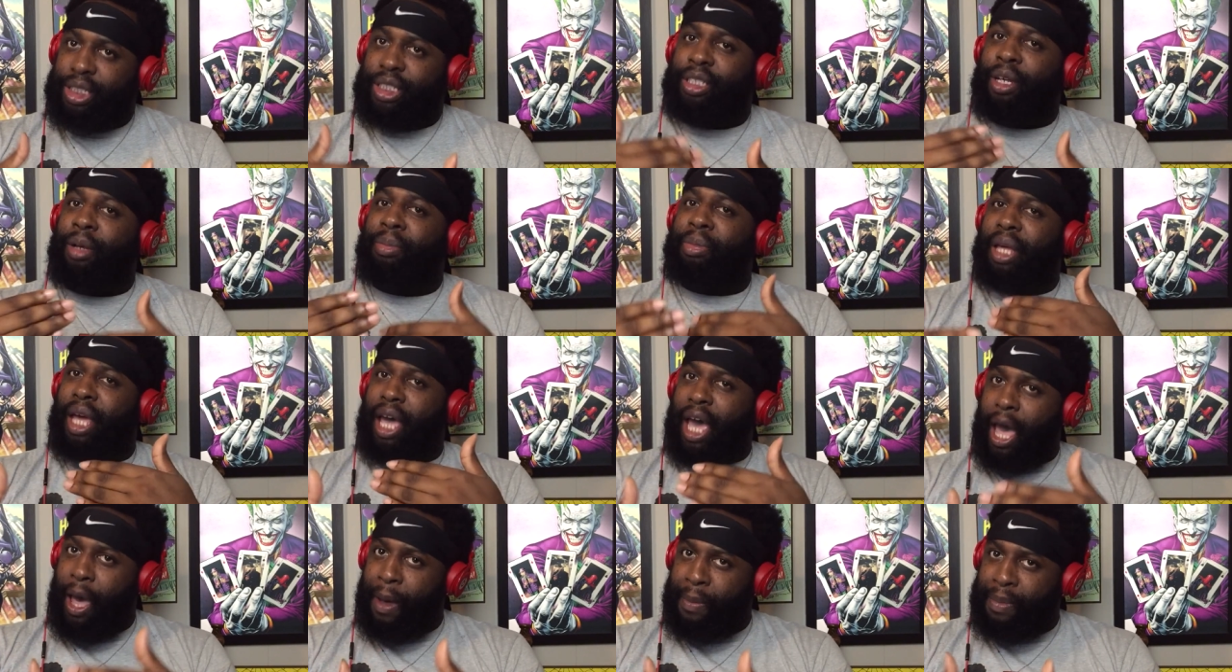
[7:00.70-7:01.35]

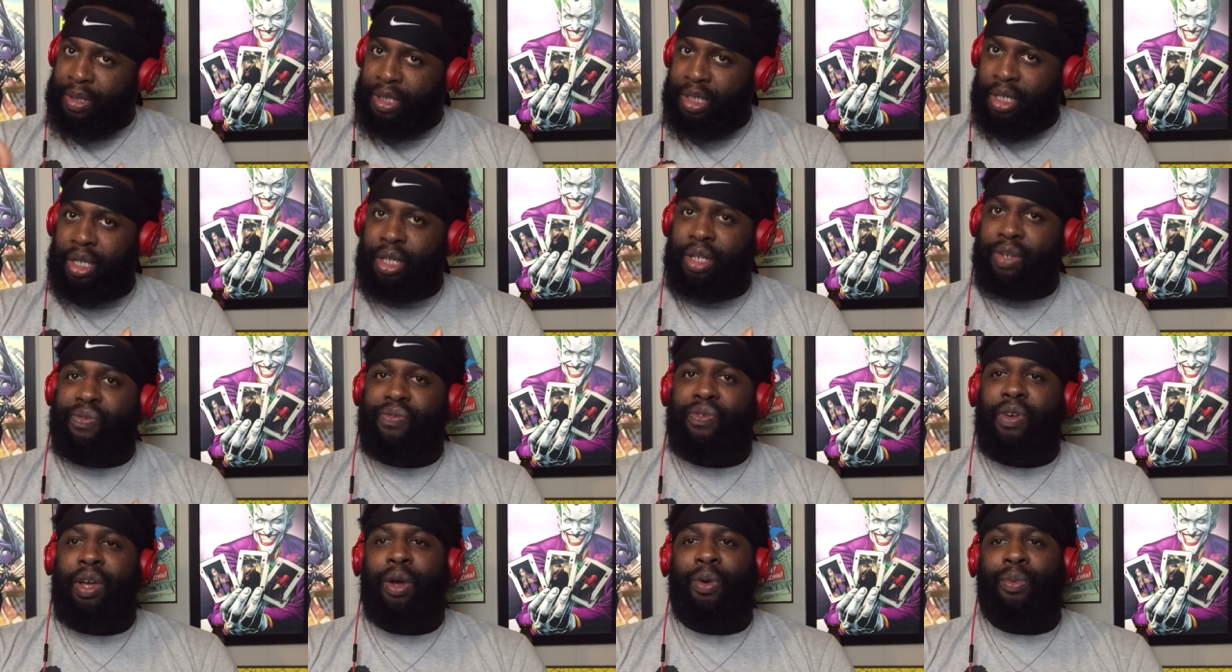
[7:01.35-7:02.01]
something happens in
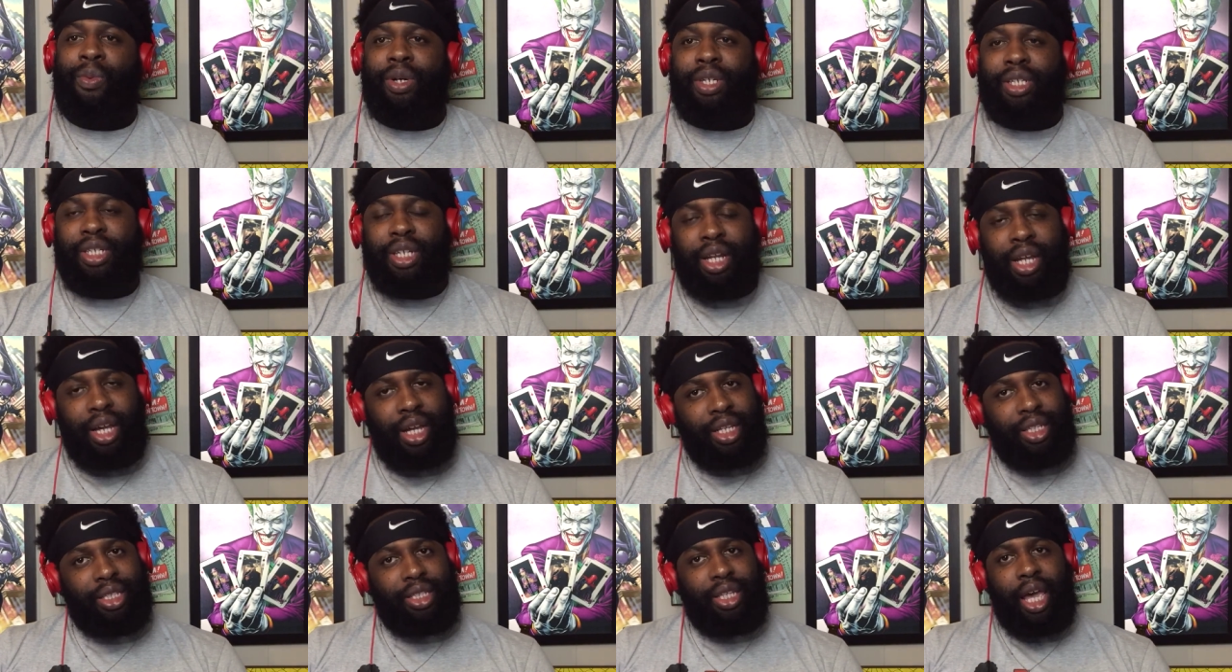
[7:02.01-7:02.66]
this film where it's
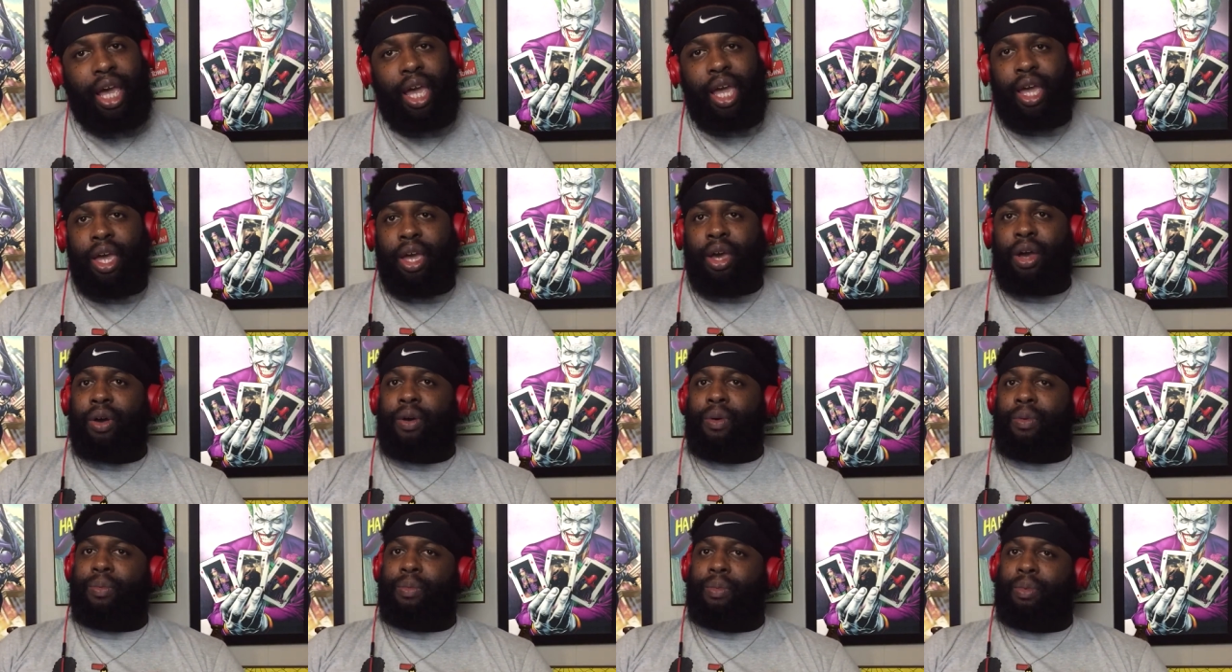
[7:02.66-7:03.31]
like,
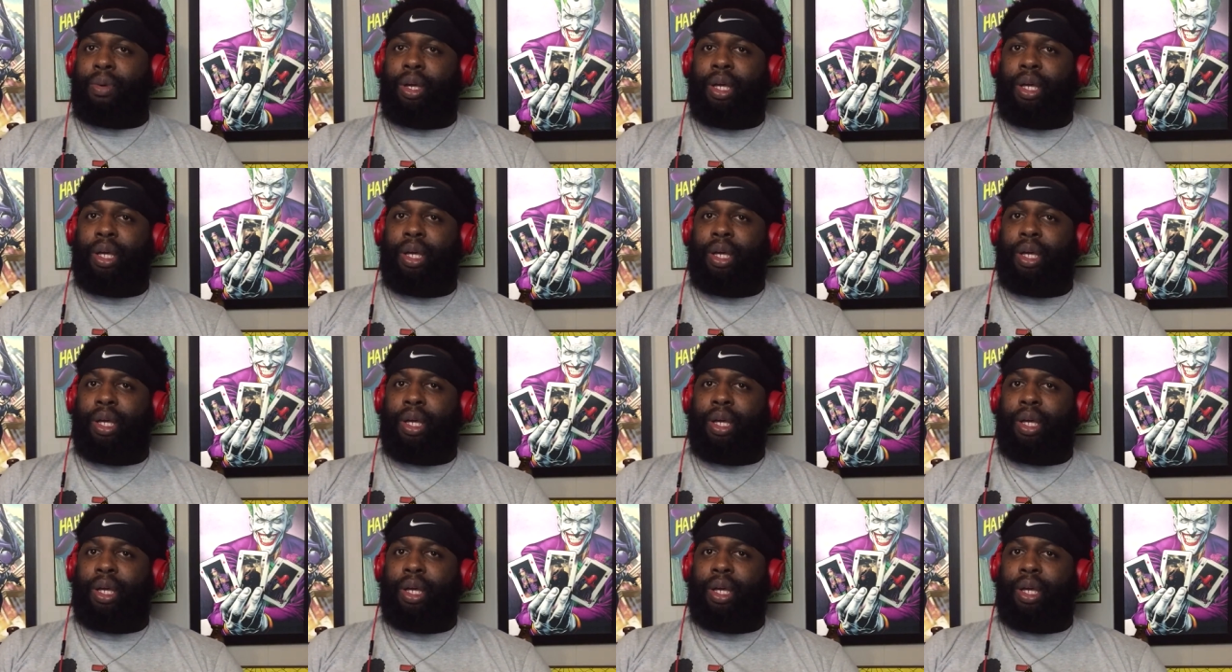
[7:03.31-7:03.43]
damn,